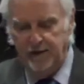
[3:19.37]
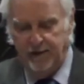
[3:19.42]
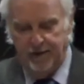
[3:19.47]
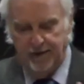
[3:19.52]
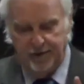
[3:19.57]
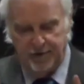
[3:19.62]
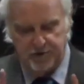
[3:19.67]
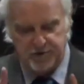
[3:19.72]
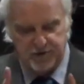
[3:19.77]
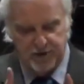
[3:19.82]

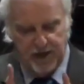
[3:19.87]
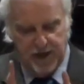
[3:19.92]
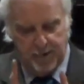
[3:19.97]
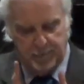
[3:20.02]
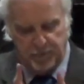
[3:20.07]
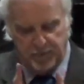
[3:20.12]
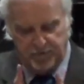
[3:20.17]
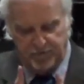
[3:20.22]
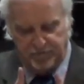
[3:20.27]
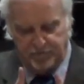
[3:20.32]
and here's the
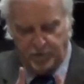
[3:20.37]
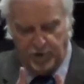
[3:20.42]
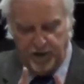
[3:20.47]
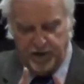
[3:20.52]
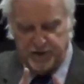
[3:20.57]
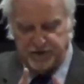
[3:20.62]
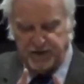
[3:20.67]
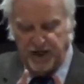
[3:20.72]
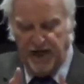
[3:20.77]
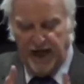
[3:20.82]
operative
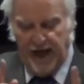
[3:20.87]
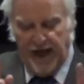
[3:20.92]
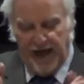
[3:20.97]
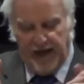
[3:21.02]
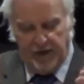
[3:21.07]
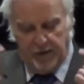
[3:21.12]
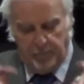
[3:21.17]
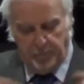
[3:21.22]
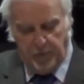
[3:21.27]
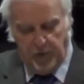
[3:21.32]
phrase,
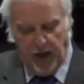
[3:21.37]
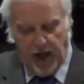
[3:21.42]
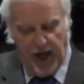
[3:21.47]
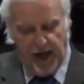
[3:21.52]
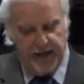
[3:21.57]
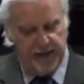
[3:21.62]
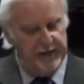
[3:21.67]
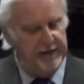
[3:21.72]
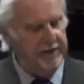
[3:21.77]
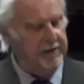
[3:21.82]
and apply
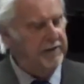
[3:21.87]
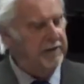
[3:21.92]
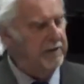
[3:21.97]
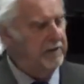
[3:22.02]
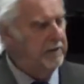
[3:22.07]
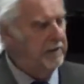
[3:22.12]
it